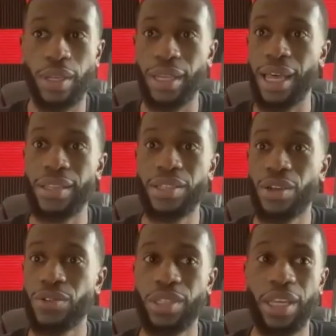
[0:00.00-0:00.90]
a lot of these coaches,
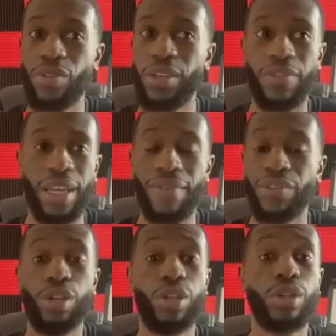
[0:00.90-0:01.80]
they don't even have a
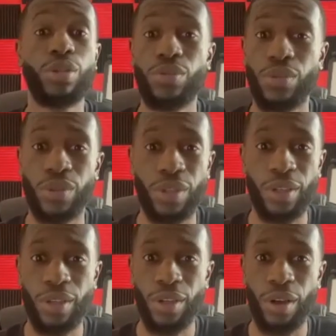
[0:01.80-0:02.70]
clue
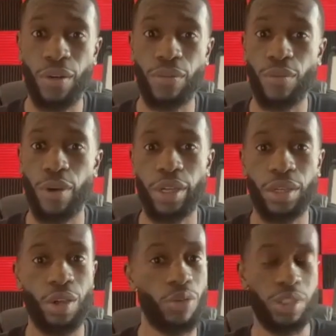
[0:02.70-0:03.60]
of what
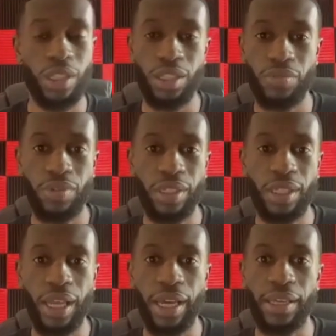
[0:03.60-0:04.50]
coaching is really
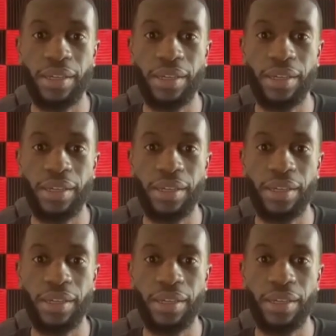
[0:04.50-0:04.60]
like,